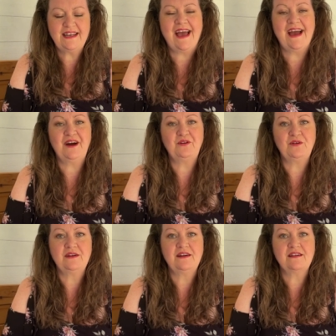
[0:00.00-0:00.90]
now
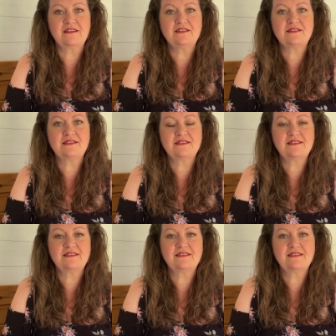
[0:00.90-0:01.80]
because
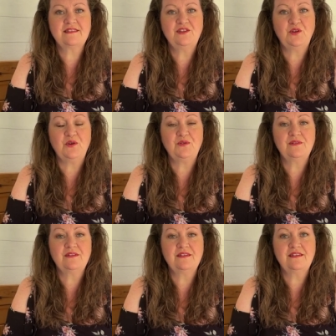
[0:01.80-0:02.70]
you
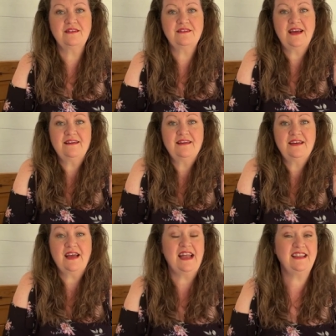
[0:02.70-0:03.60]
know
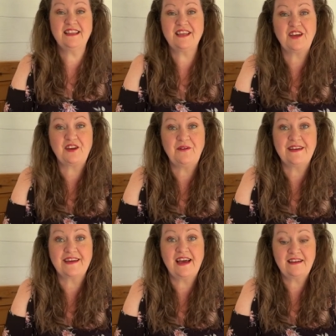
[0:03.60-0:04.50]
anything can go in
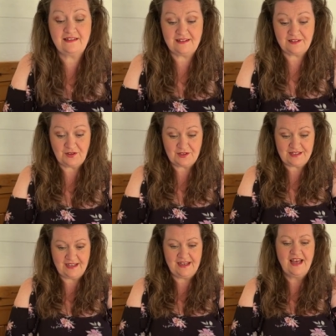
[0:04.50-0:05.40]
a calendar, can't
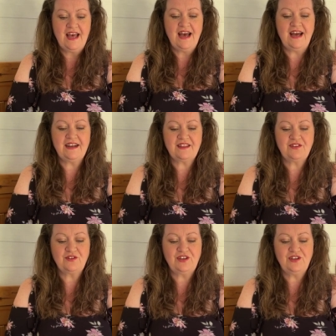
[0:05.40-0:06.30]
it? And I
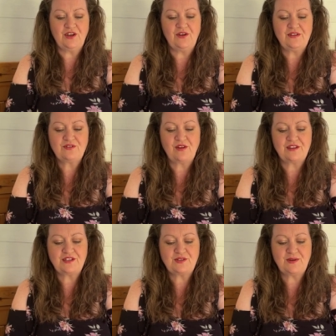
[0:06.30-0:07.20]
thought, you know, he's
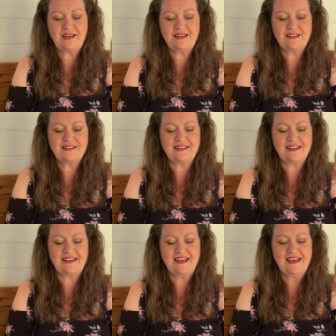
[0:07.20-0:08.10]
rather sweet, isn't
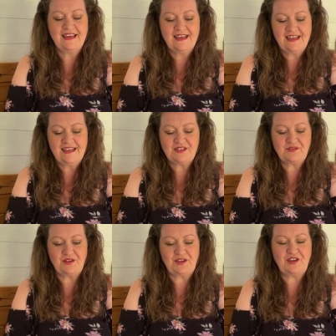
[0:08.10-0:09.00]
he? he's
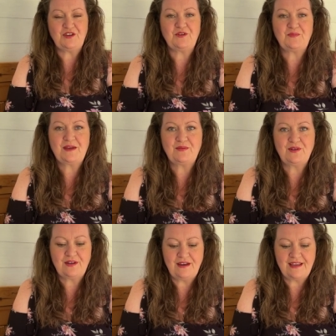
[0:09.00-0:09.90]
rather cute. People
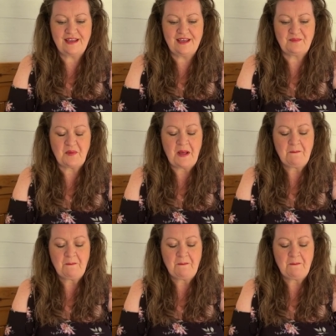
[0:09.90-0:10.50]
will like him.